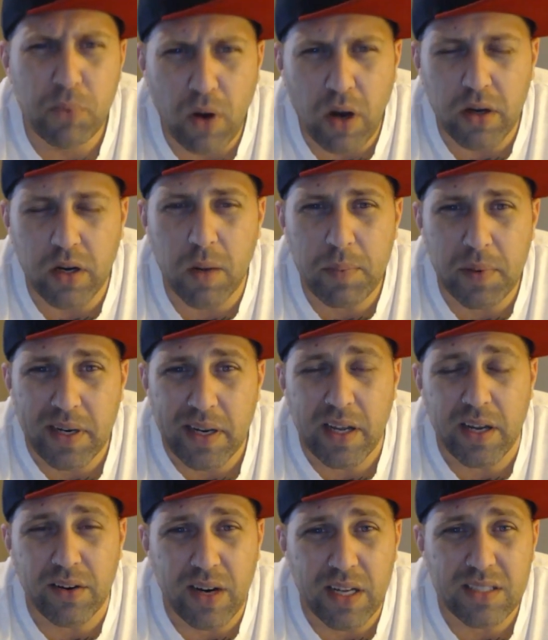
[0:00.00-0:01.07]
brought up an
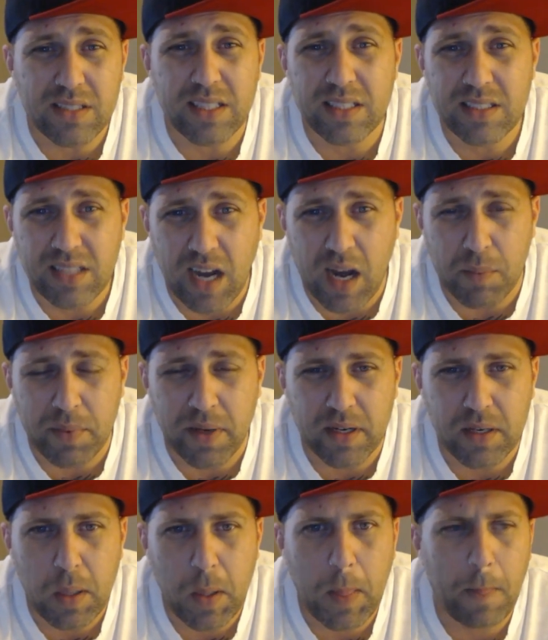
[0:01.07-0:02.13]
interesting
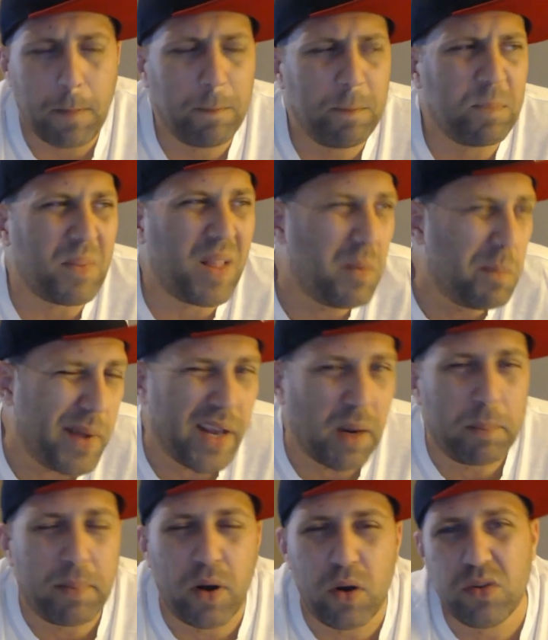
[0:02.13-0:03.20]
topic,
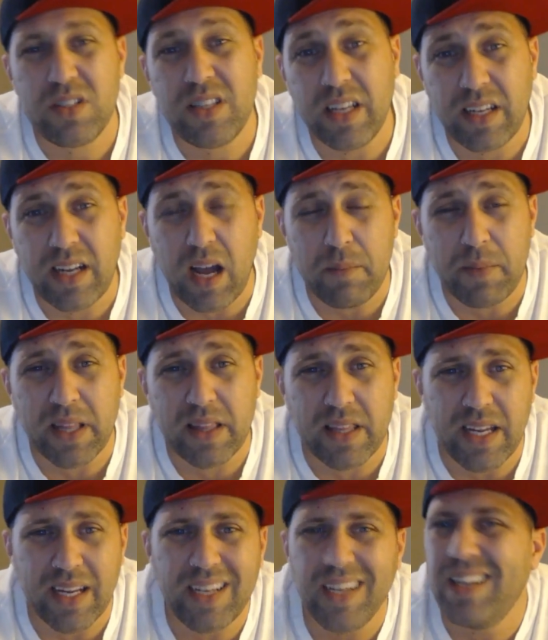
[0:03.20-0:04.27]
made a post that got me
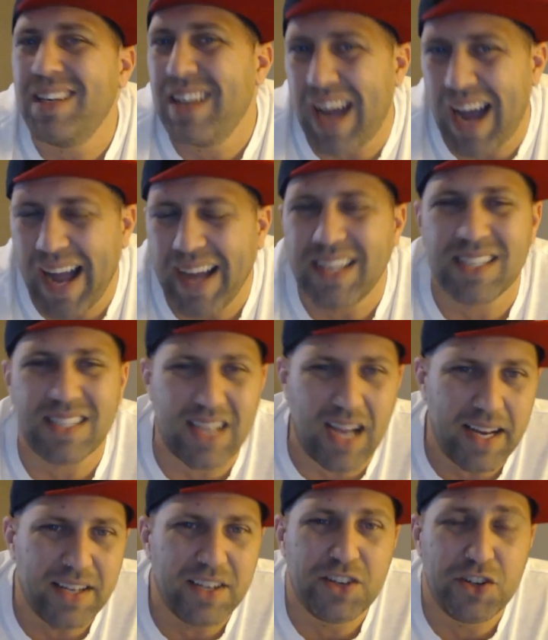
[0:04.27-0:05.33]
thinking. I
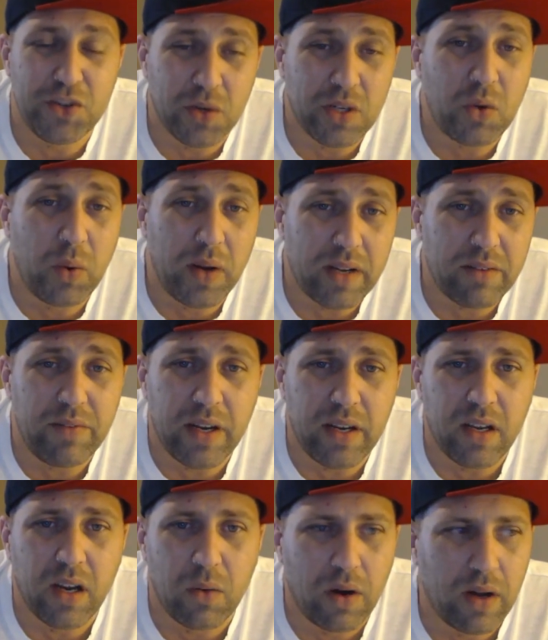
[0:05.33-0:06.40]
decided to do a quick
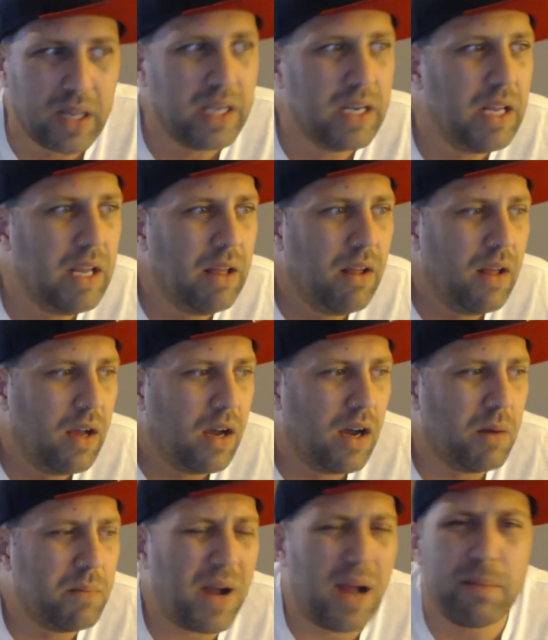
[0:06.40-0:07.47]
video on it.
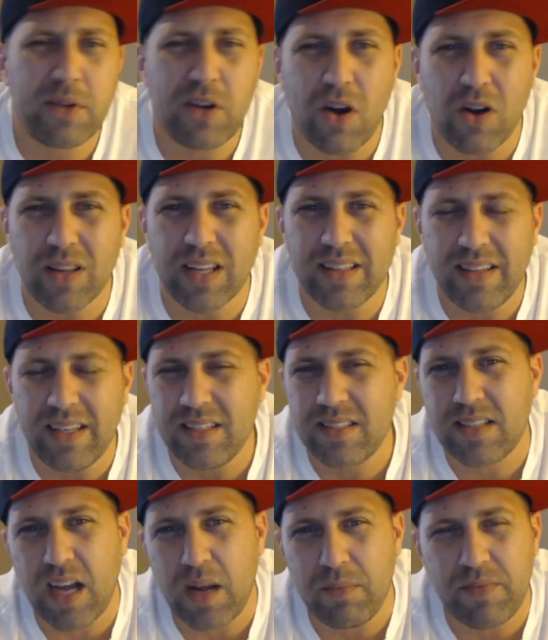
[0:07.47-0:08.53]
I'm calling these
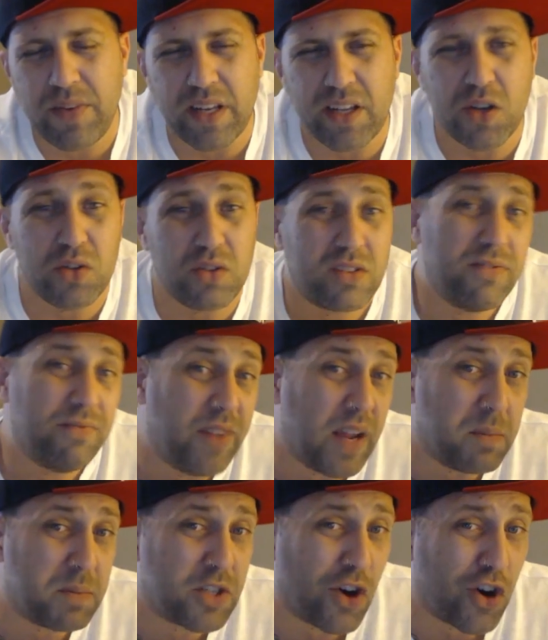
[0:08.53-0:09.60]
type videos
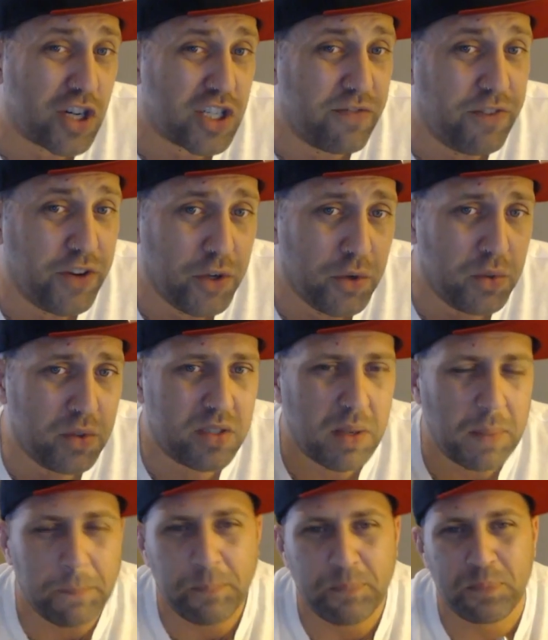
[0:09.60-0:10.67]
Vapestars Views.